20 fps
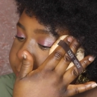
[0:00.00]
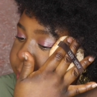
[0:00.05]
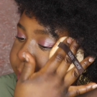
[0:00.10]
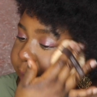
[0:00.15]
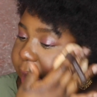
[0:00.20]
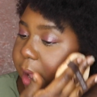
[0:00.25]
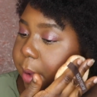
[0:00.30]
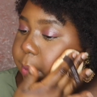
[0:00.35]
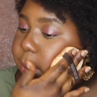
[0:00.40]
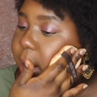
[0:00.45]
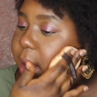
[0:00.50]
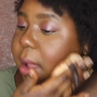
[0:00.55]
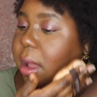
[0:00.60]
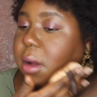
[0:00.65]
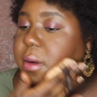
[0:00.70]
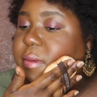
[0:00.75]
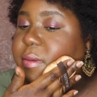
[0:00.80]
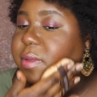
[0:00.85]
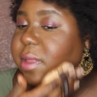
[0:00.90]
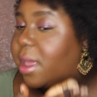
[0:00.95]
dab right
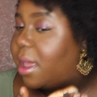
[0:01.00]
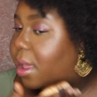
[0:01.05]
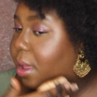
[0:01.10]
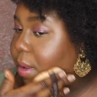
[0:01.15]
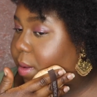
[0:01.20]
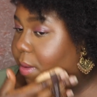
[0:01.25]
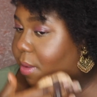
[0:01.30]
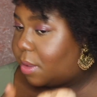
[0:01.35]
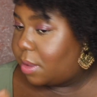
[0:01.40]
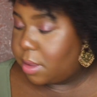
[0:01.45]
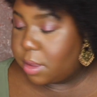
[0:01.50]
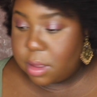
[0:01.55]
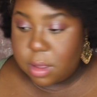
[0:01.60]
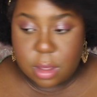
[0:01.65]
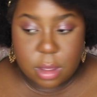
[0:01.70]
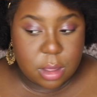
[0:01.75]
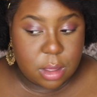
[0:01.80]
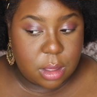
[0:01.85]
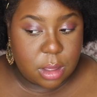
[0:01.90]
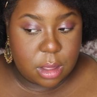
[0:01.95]
over that,
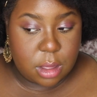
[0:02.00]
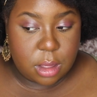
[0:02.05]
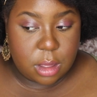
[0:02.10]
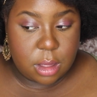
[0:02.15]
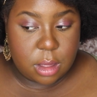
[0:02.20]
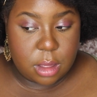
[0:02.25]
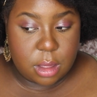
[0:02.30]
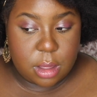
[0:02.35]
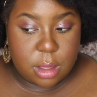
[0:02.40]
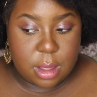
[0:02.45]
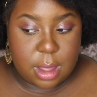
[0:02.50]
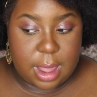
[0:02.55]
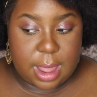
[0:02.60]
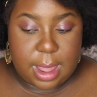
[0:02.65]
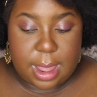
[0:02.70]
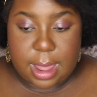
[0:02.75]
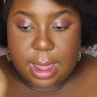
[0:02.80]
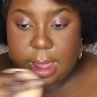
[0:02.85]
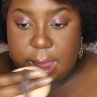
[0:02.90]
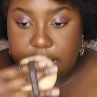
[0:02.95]

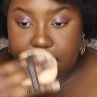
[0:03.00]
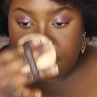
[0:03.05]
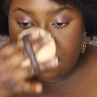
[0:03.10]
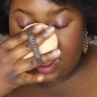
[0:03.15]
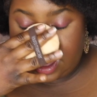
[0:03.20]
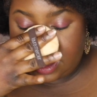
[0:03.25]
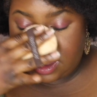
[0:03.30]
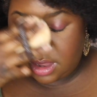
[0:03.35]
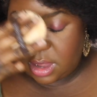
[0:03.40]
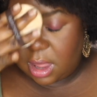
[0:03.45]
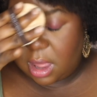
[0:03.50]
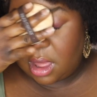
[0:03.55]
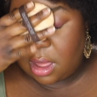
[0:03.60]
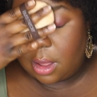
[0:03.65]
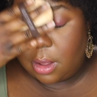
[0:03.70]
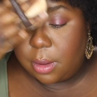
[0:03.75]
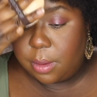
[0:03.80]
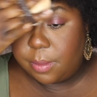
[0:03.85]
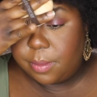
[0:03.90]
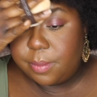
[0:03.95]
and that should
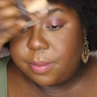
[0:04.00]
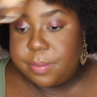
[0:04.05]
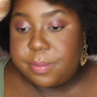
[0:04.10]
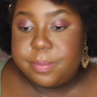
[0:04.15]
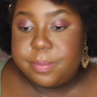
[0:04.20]
help.